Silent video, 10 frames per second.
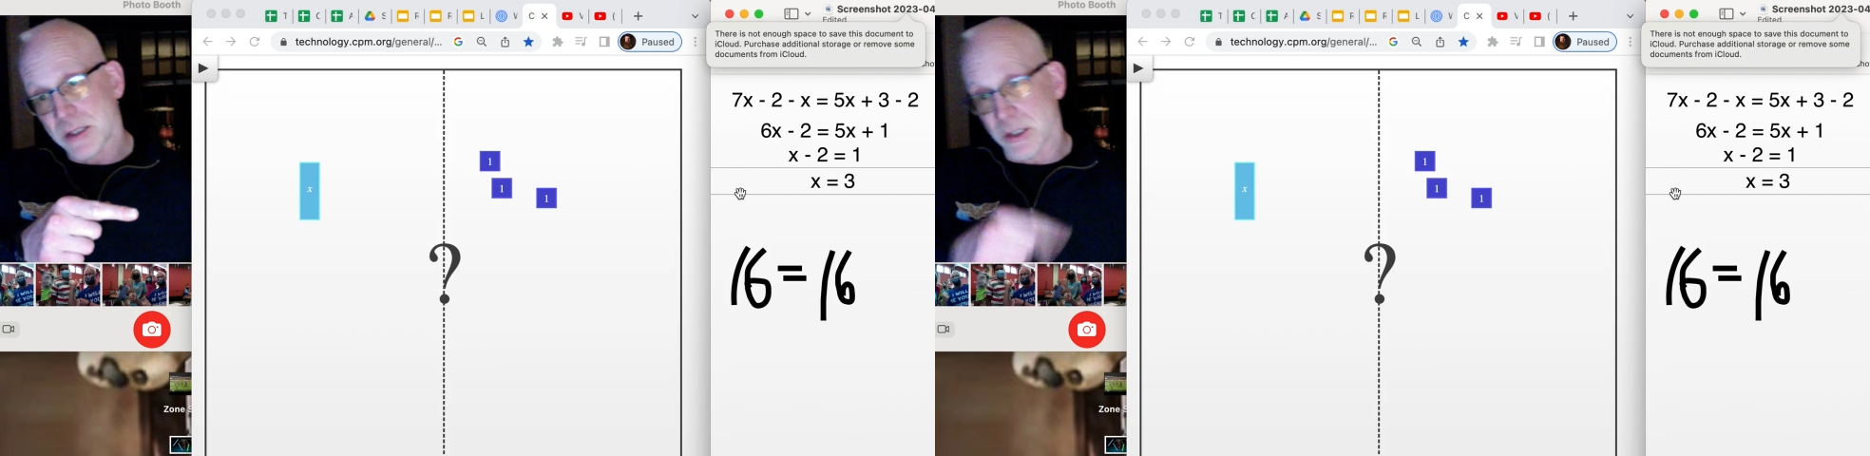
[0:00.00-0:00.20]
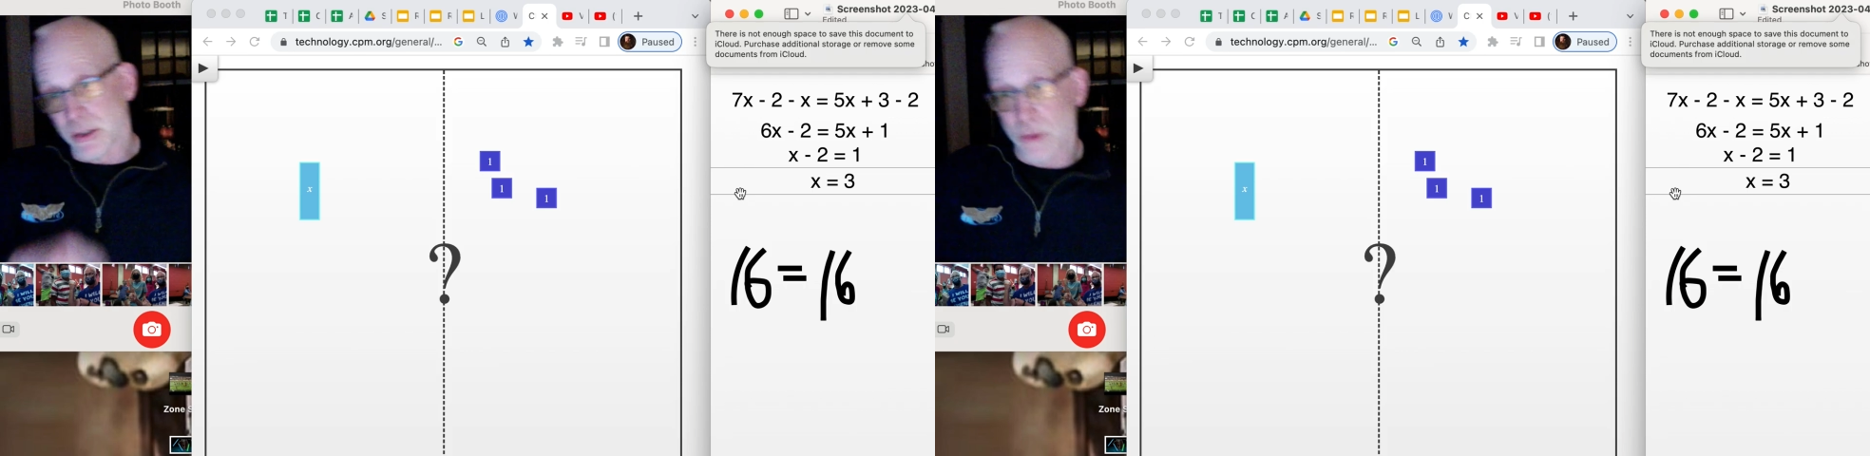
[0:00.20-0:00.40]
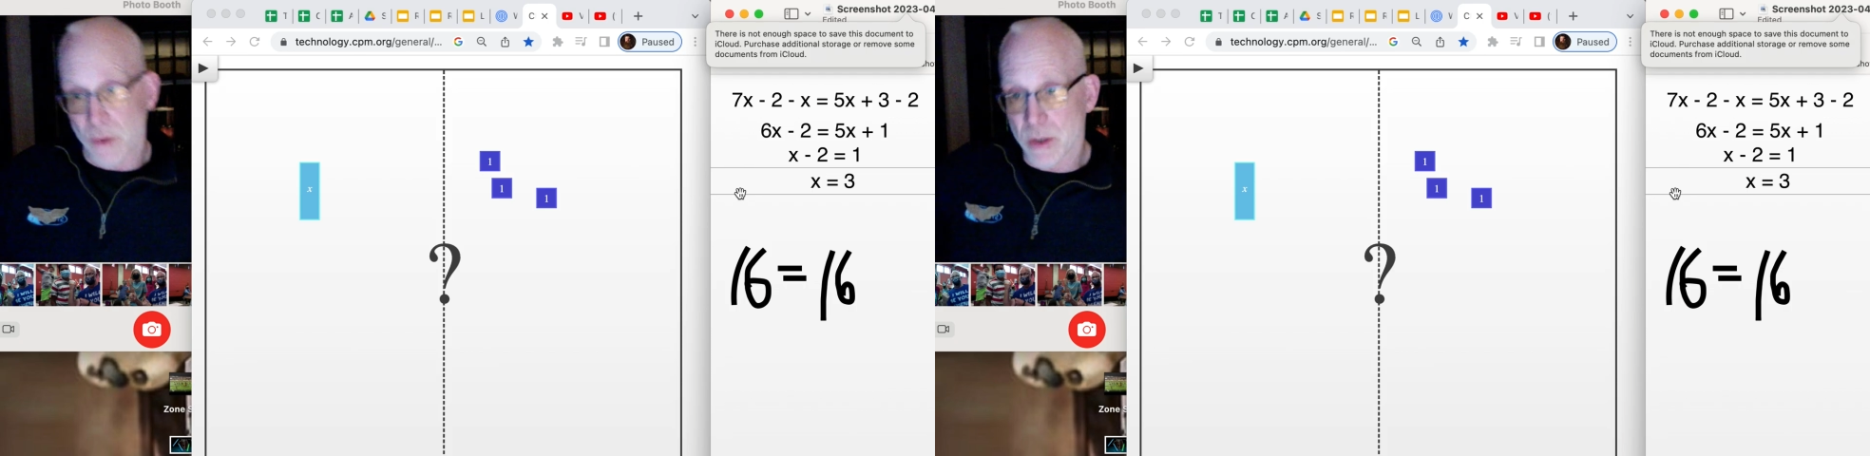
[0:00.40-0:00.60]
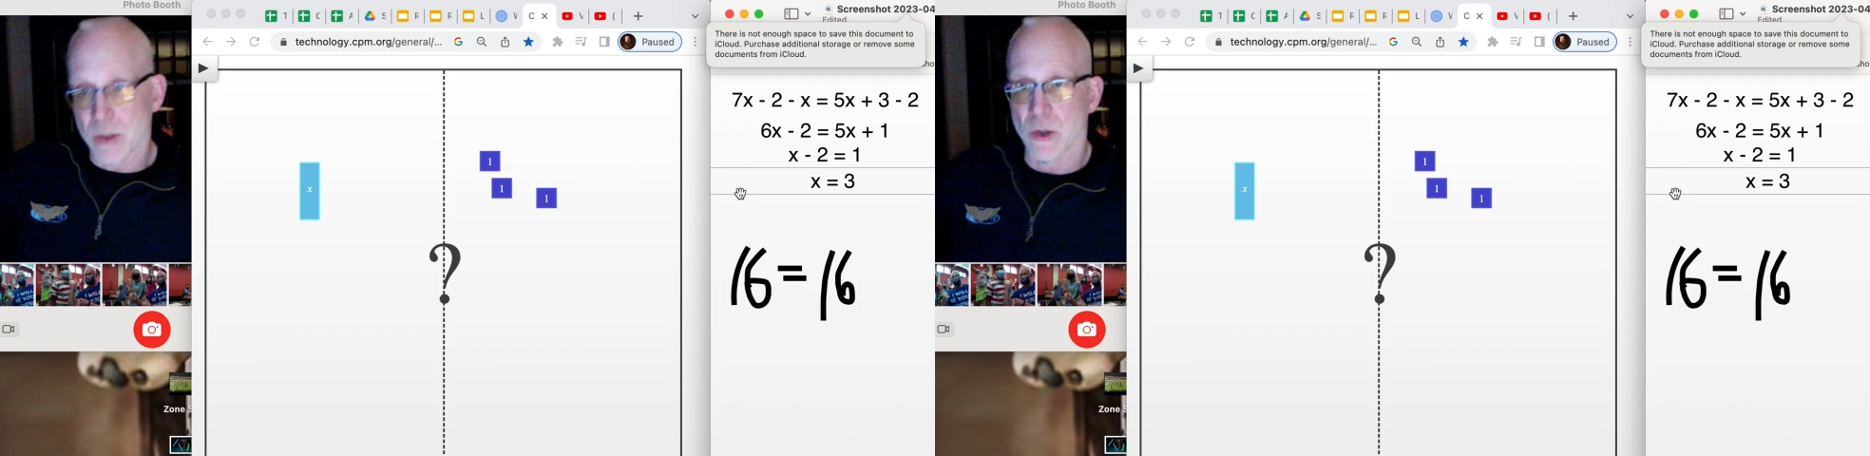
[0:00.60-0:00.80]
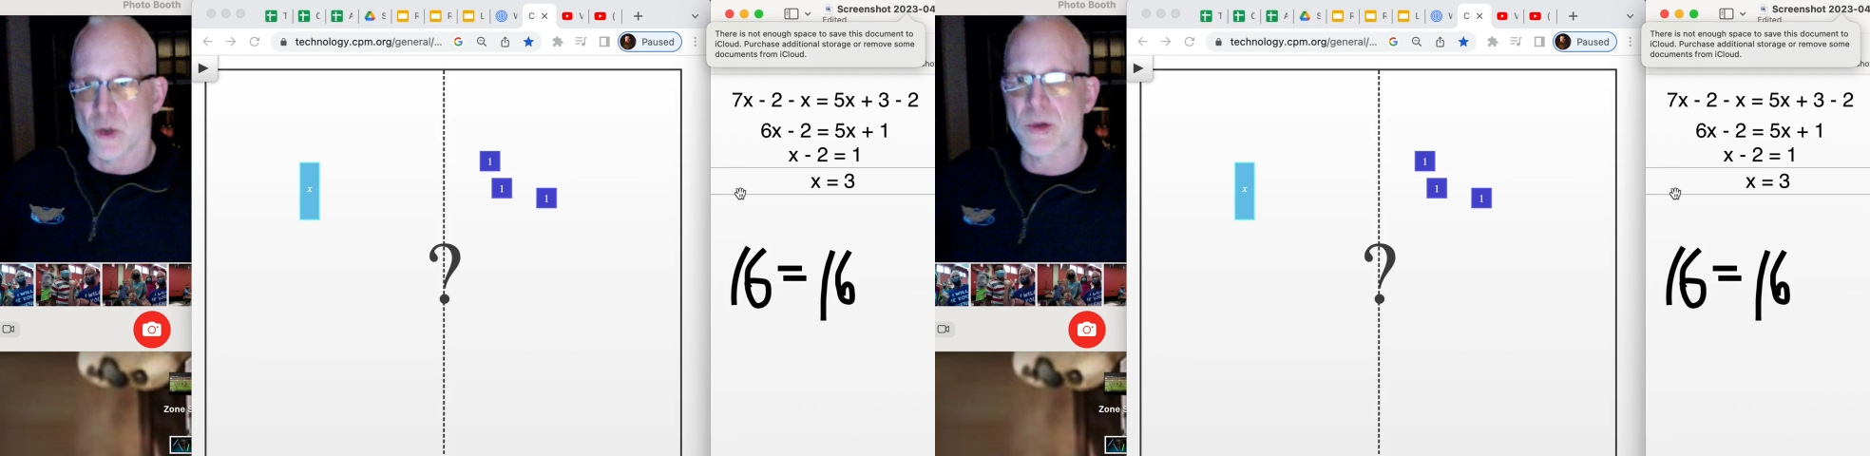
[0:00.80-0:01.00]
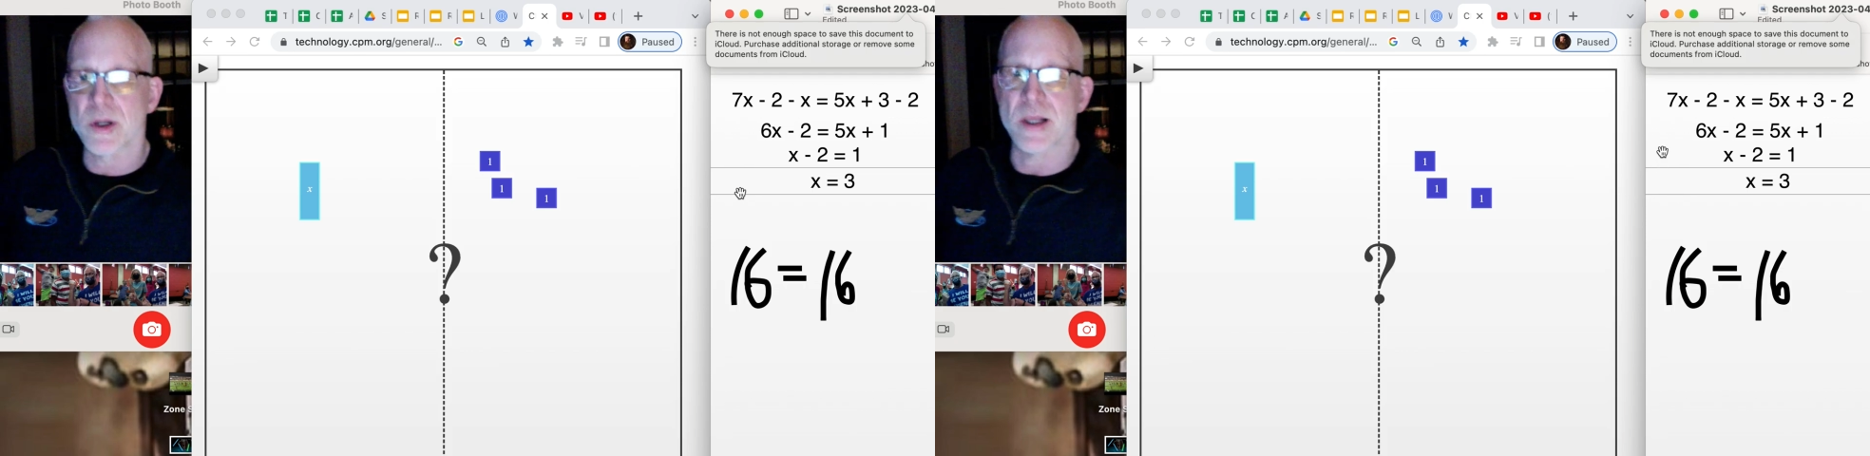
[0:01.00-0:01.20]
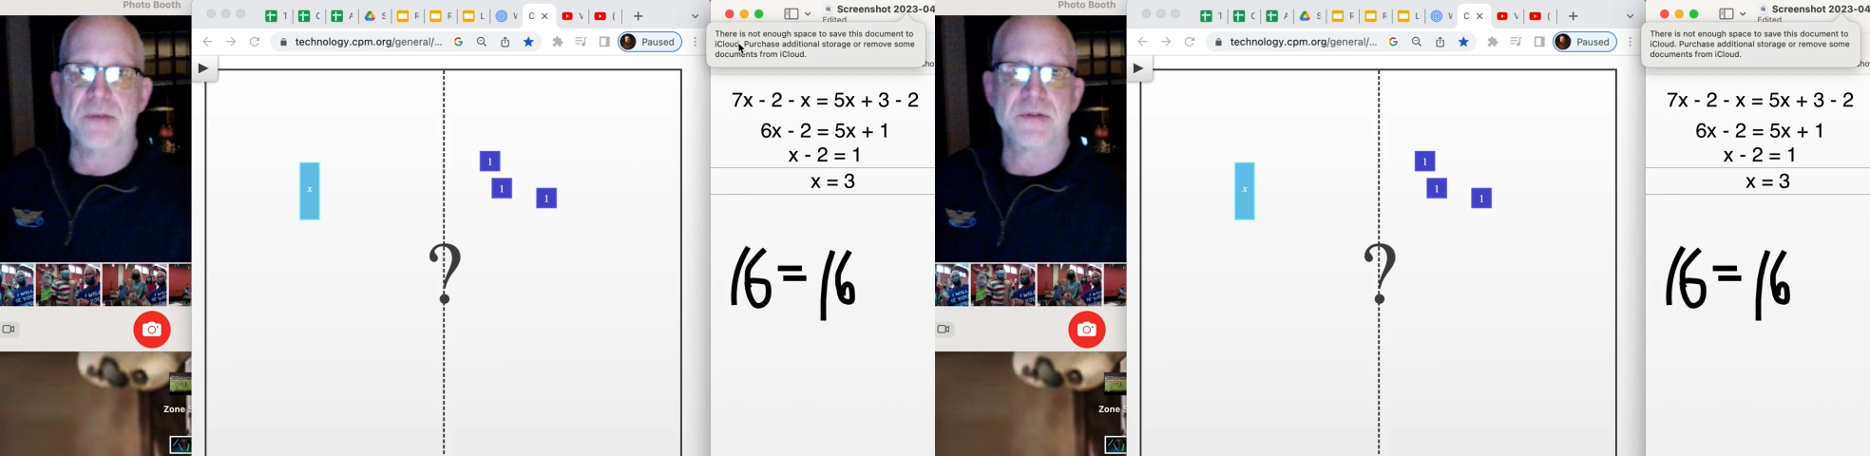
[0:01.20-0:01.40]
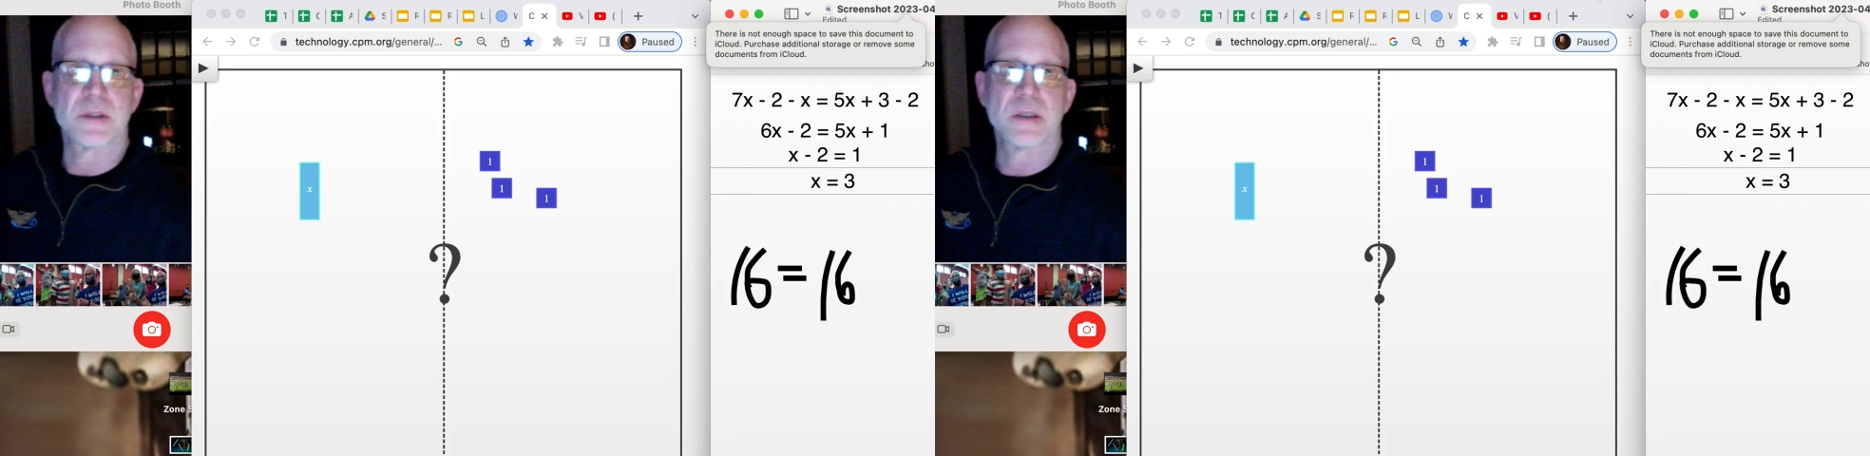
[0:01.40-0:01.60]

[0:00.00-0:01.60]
to Uber and Lyft.